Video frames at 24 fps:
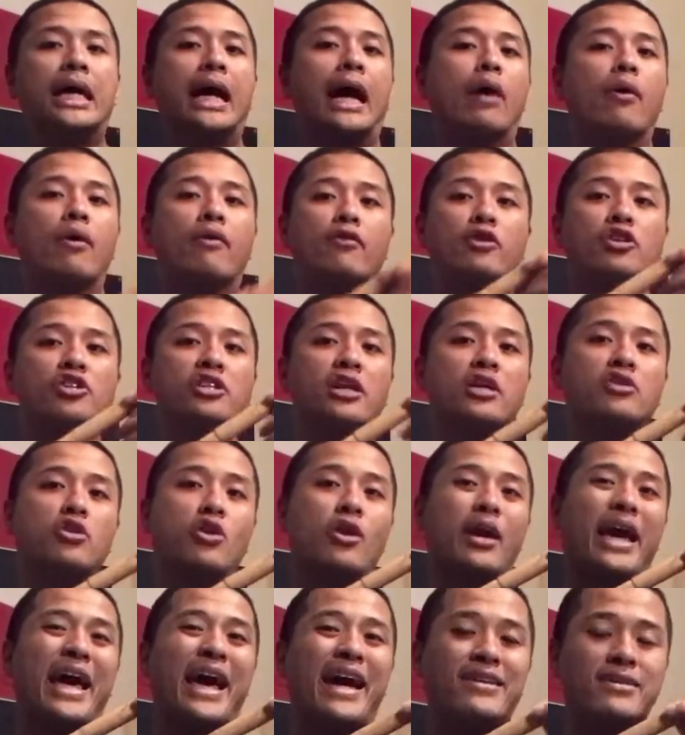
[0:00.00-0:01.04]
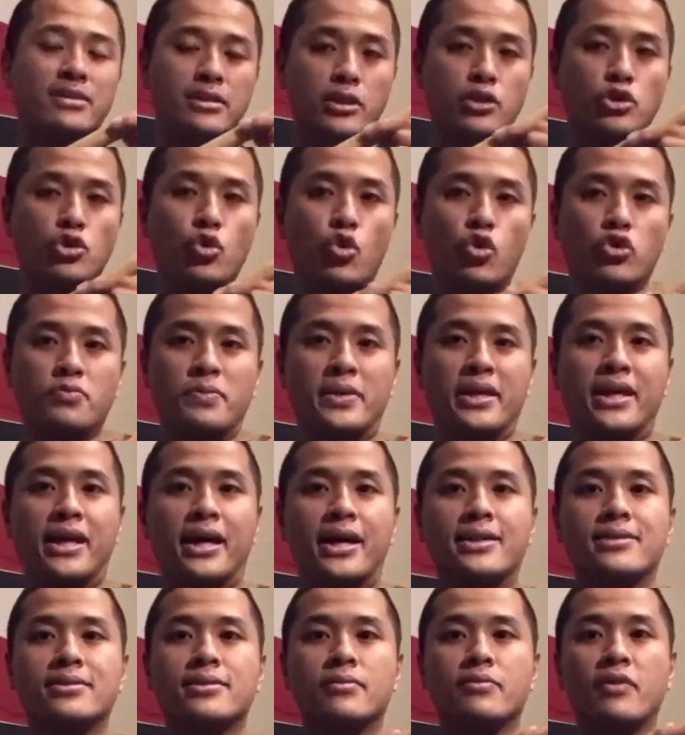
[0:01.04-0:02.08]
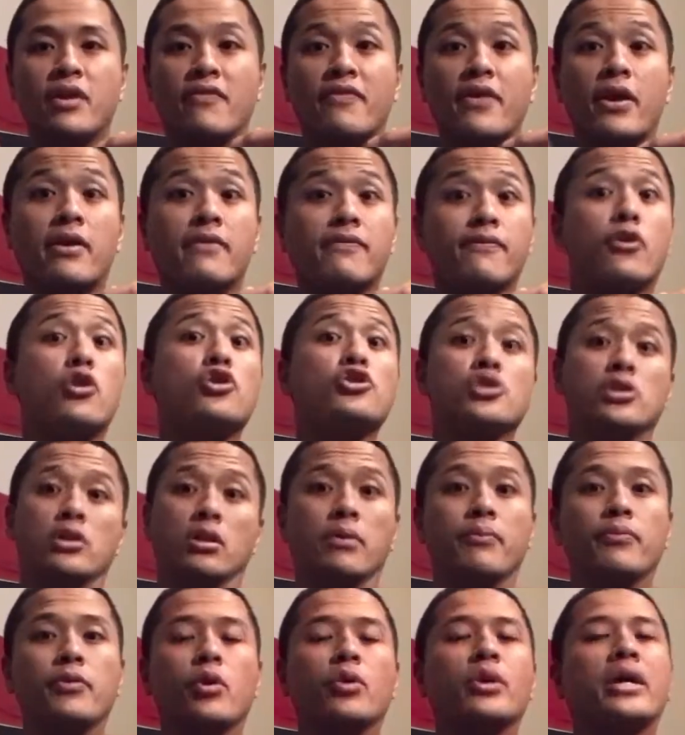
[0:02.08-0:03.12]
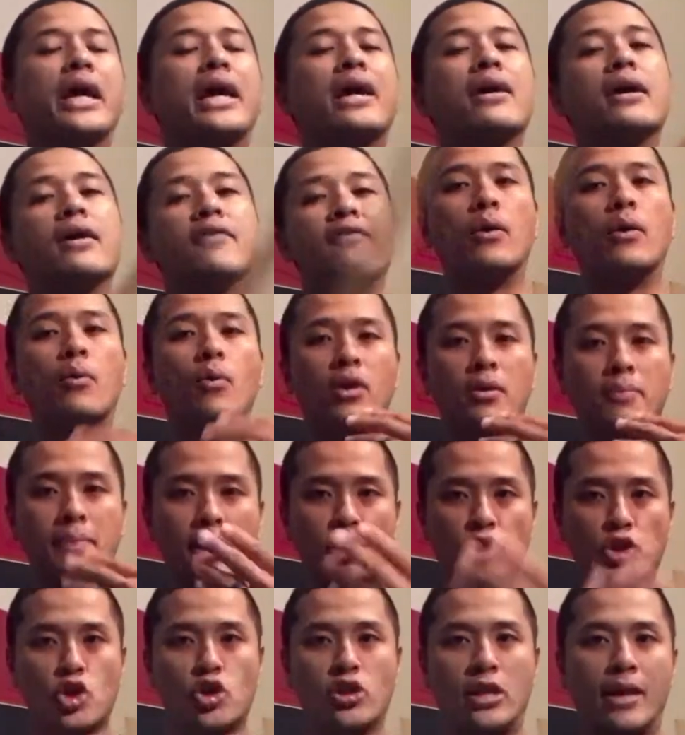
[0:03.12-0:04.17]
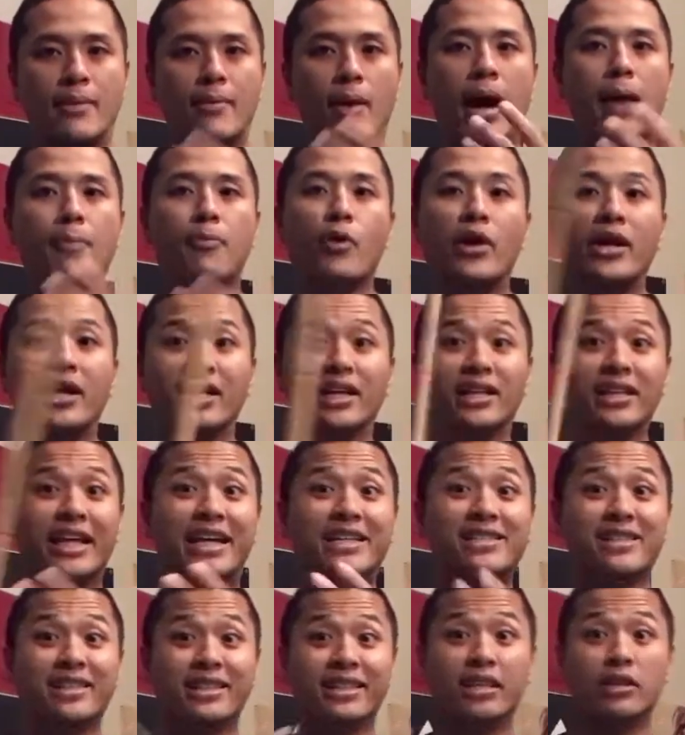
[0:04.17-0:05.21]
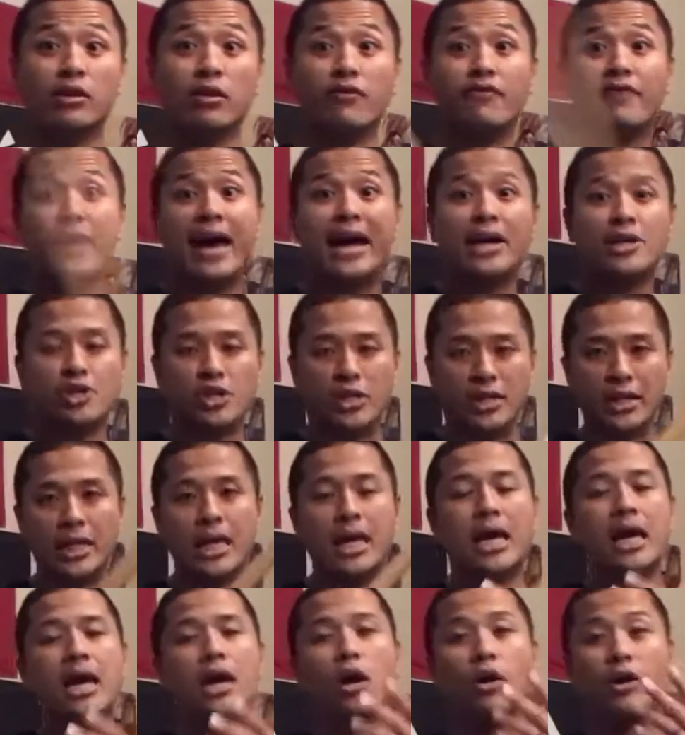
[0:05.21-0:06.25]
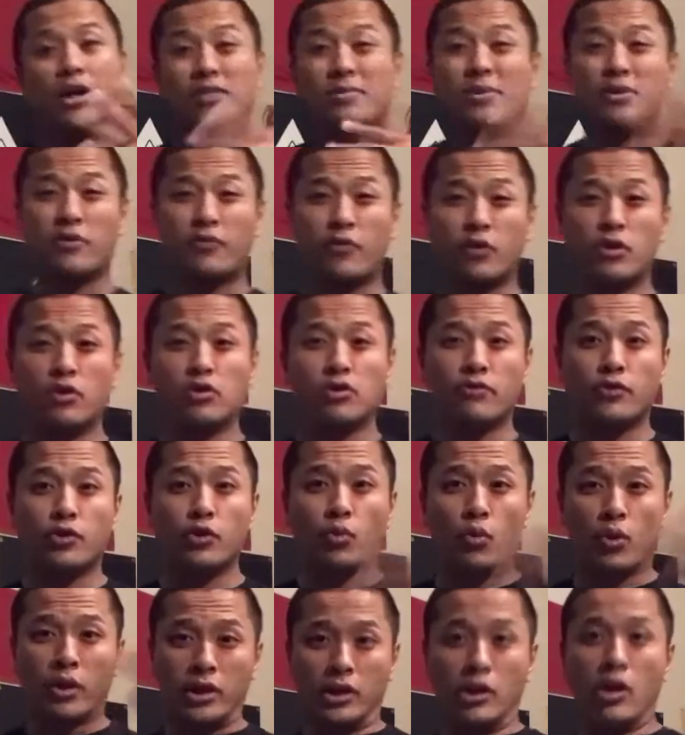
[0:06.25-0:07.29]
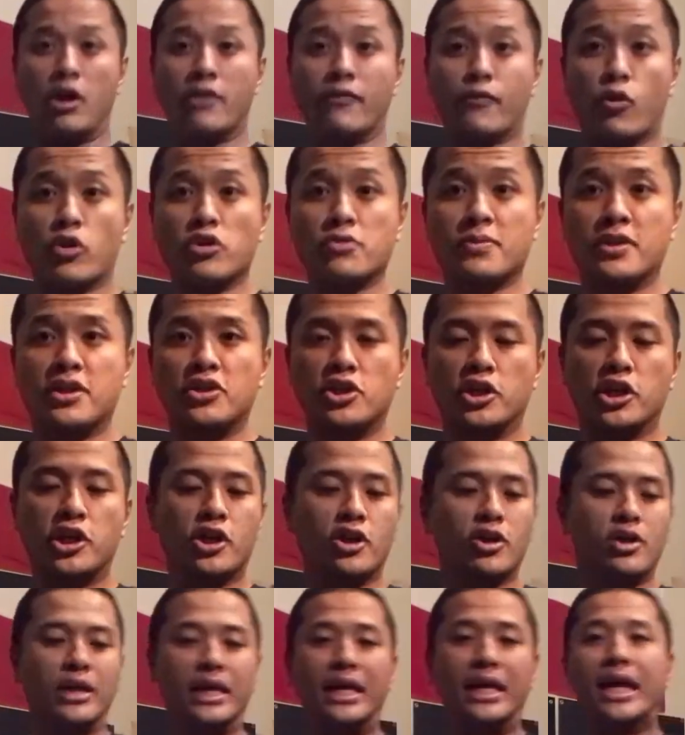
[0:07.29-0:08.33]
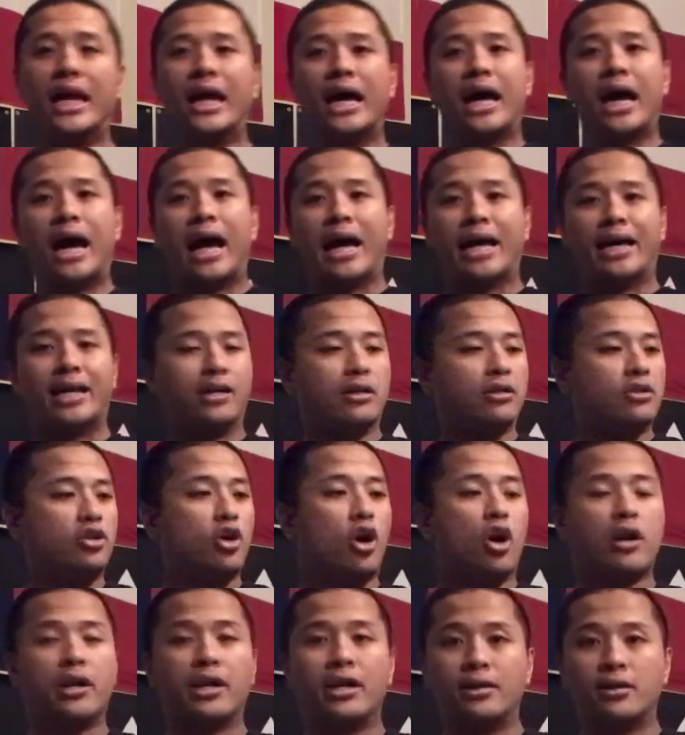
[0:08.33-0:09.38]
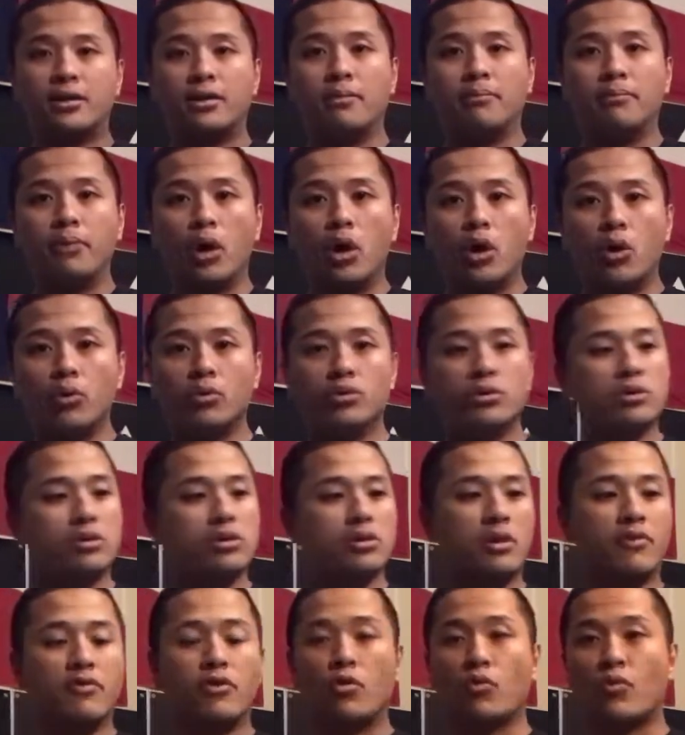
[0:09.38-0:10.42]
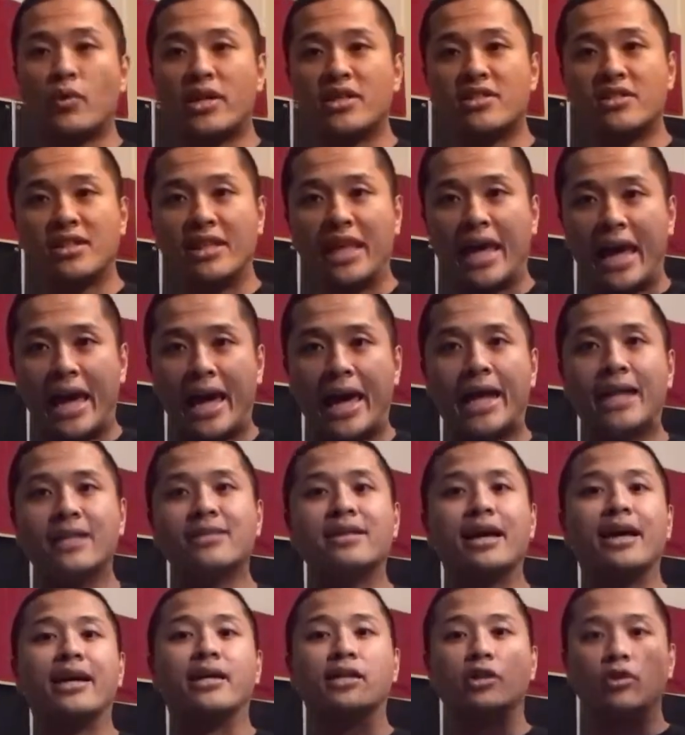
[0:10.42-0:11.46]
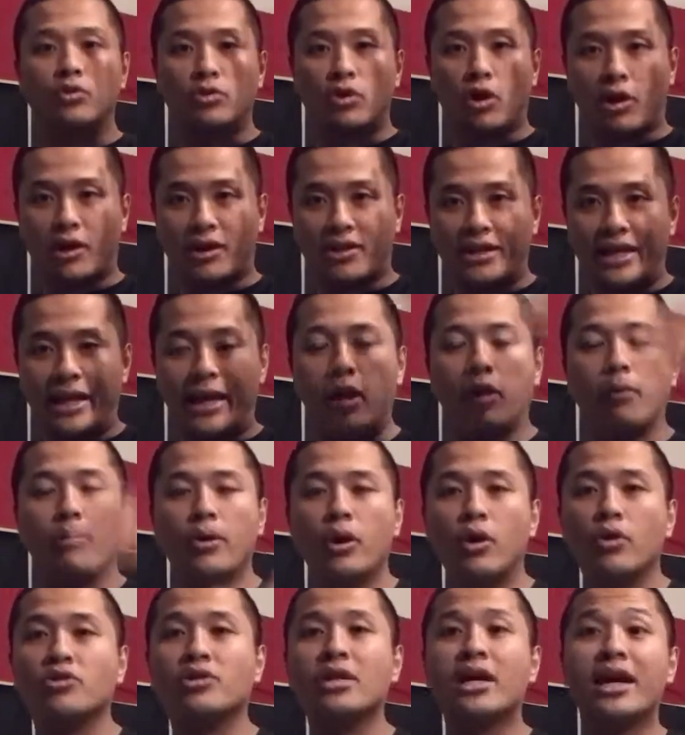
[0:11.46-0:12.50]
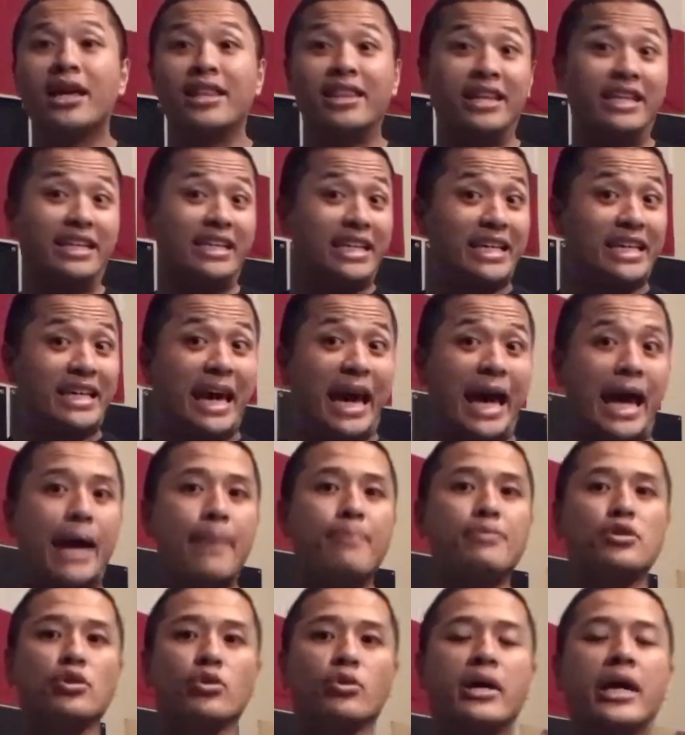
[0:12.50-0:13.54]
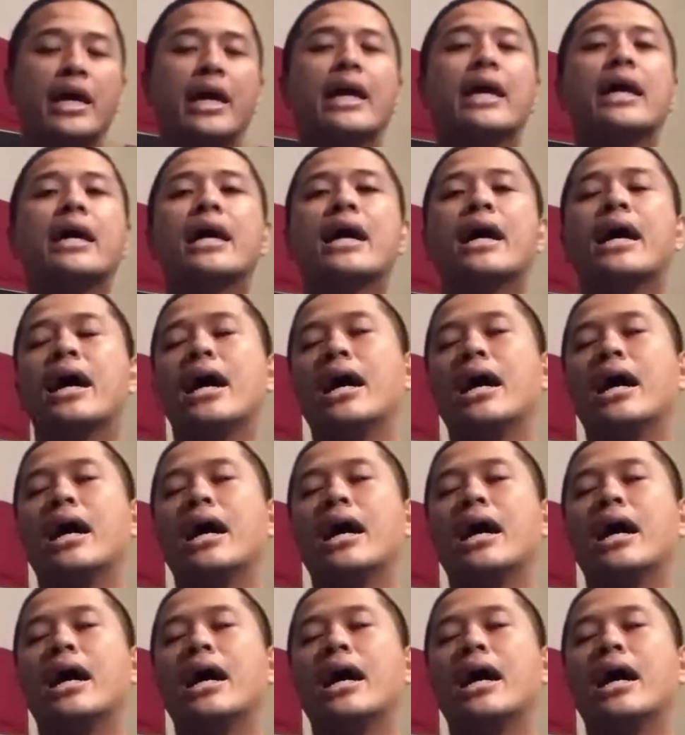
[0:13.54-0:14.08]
However, sticks are excellent tools because they're very versatile, okay? I want to make sure that I'm operating in a less than lethal fashion, okay, especially for those of you who work in law enforcement and security, I can target the bones of the wrist and the hands, I can target the elbows, the kneecaps, okay?